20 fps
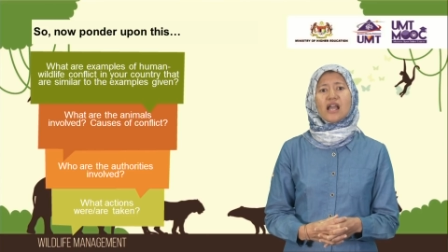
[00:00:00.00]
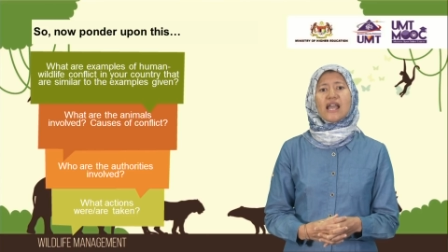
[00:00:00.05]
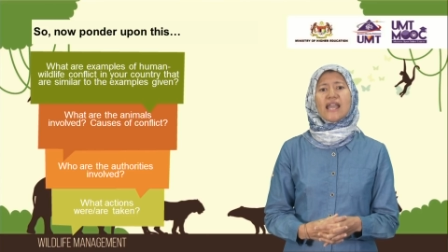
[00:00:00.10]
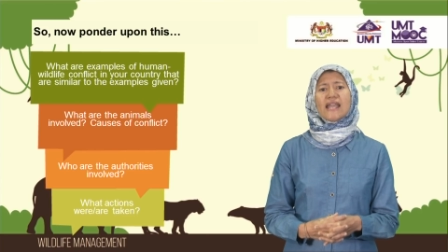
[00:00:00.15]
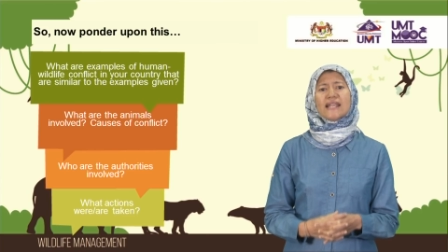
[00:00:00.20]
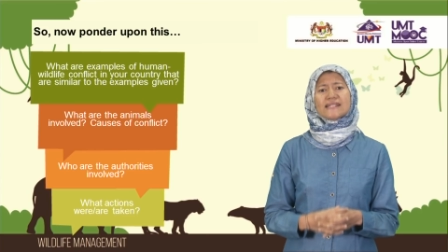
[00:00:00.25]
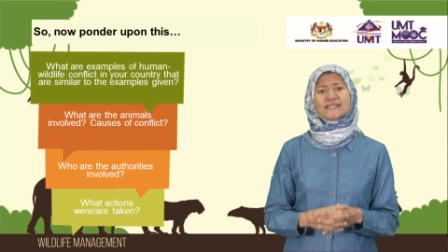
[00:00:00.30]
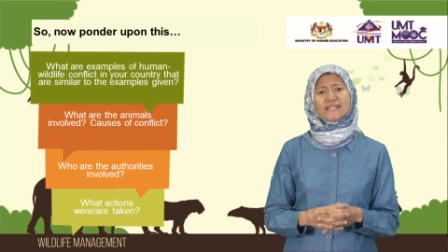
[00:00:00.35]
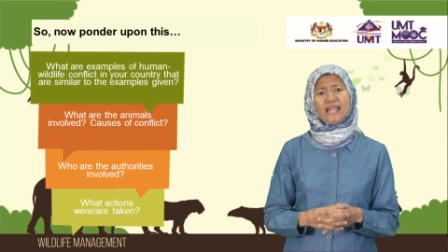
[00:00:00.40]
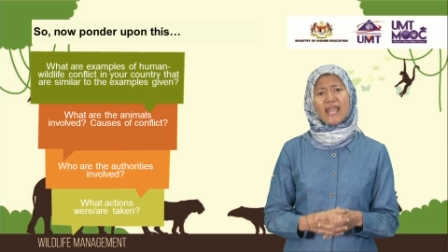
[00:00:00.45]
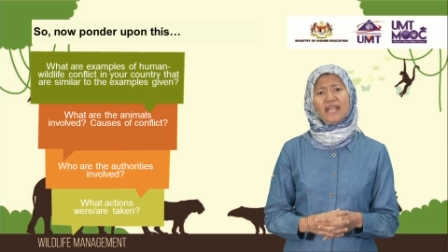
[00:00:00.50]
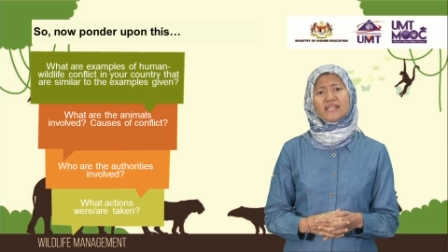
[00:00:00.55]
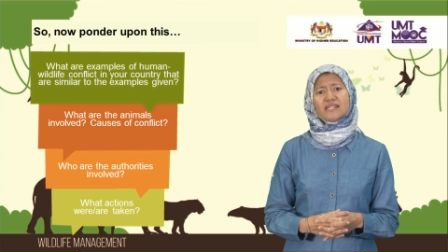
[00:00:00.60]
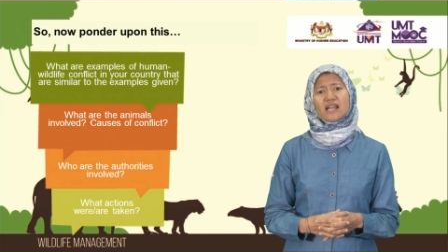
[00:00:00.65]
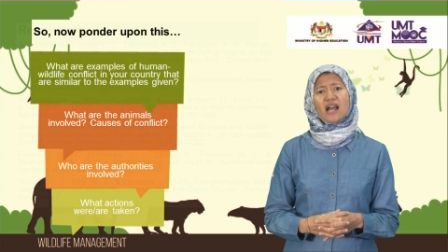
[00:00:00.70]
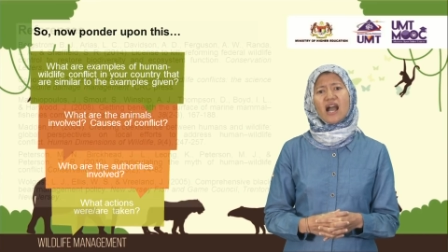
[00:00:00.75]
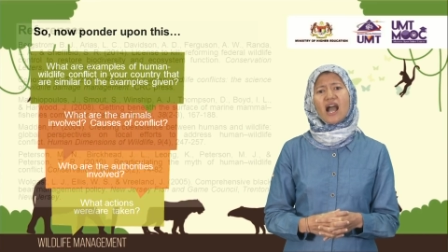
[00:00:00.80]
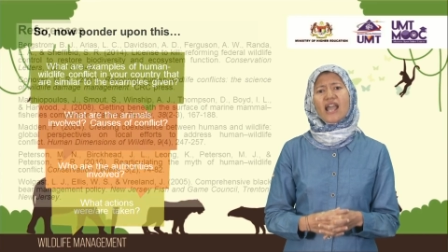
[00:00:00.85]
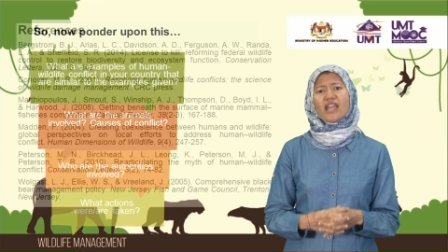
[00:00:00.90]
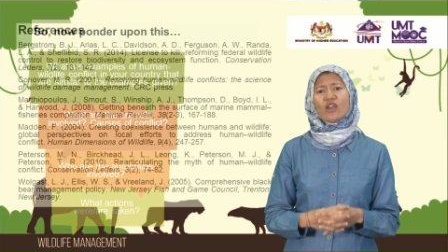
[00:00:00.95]
Instead,
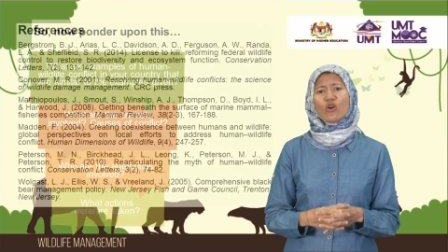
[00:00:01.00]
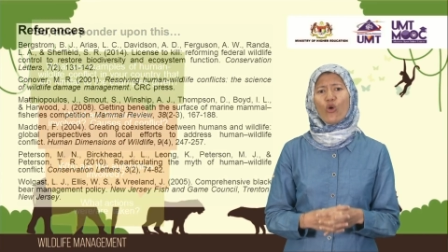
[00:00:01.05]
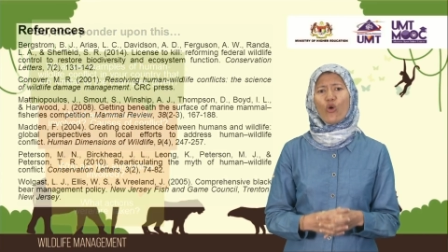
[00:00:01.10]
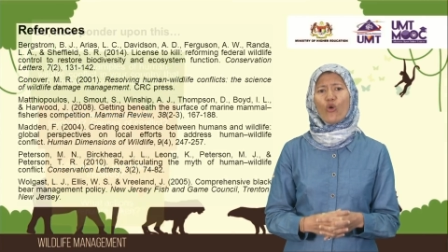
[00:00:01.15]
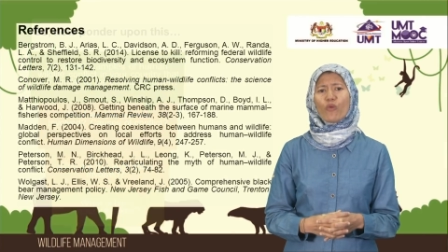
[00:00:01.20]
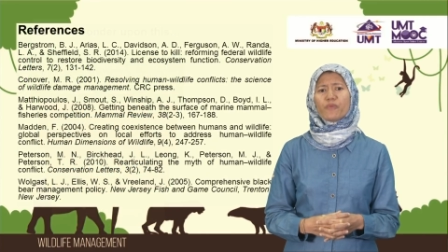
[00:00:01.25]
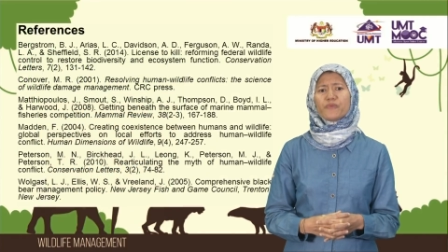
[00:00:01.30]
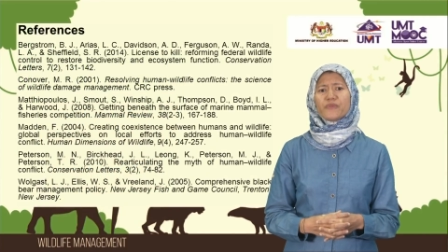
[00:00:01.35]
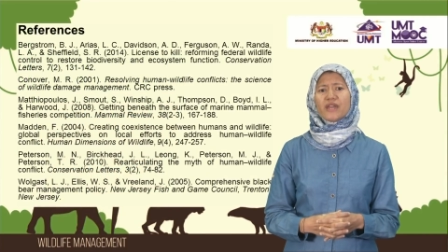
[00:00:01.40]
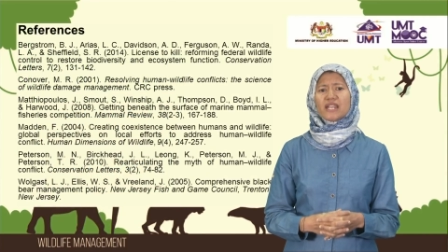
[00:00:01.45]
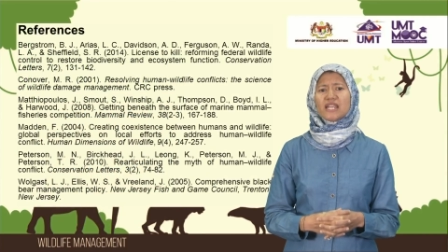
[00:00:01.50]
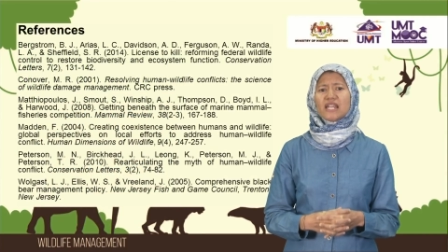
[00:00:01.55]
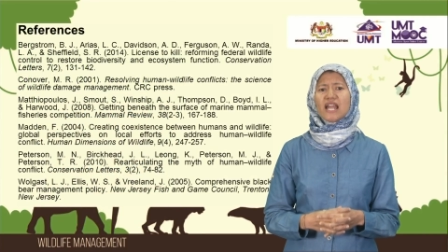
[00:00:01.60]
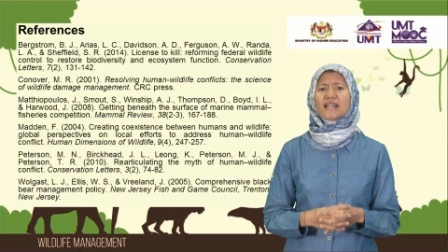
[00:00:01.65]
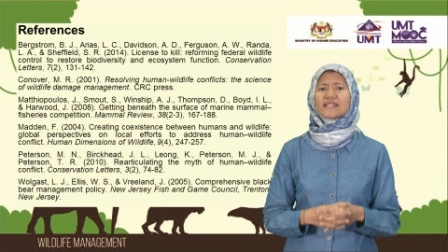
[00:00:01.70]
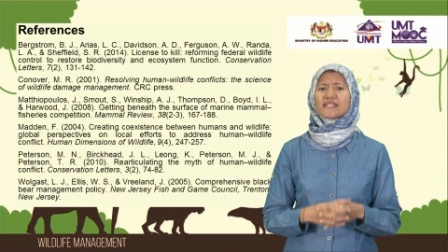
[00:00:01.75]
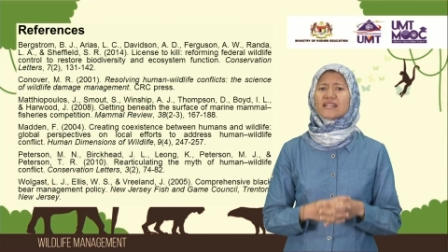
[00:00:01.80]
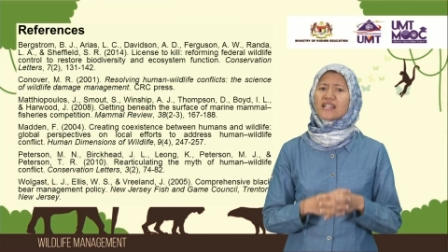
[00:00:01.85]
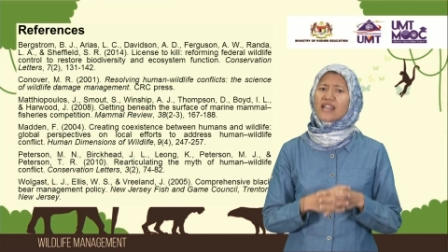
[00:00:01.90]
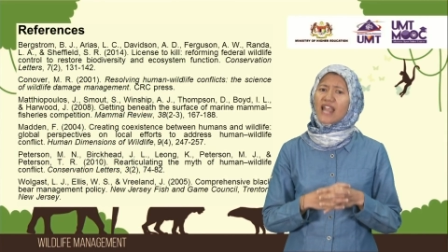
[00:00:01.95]
I hope that it
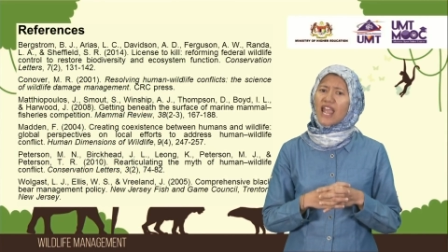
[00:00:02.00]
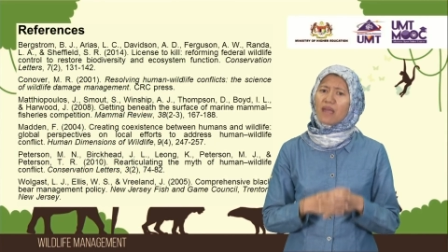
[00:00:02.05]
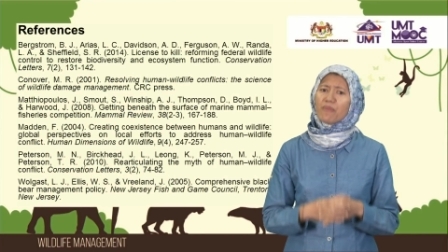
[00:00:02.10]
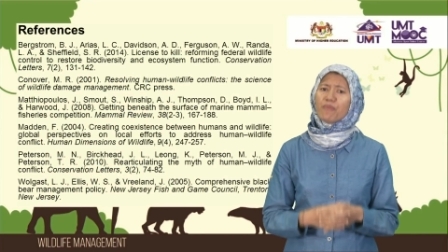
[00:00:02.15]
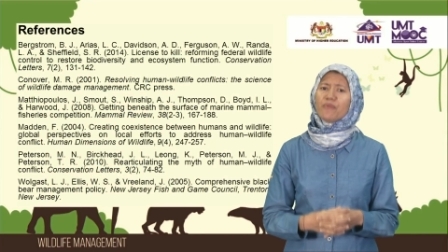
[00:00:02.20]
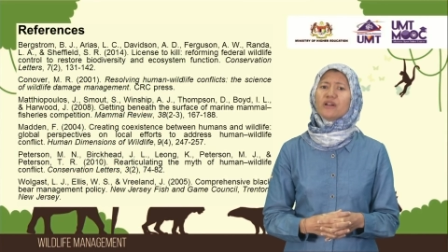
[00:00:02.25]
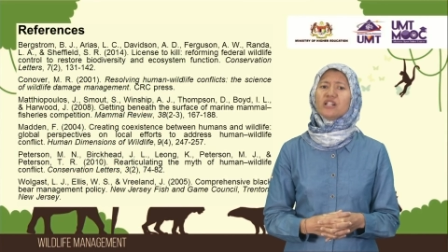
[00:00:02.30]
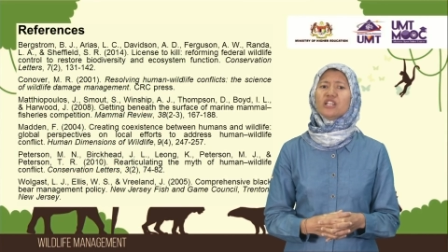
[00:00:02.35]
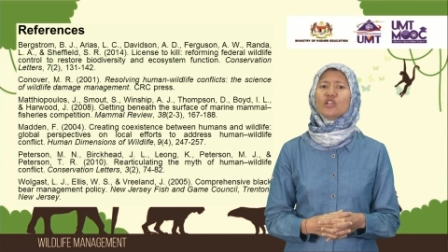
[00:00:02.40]
has enabled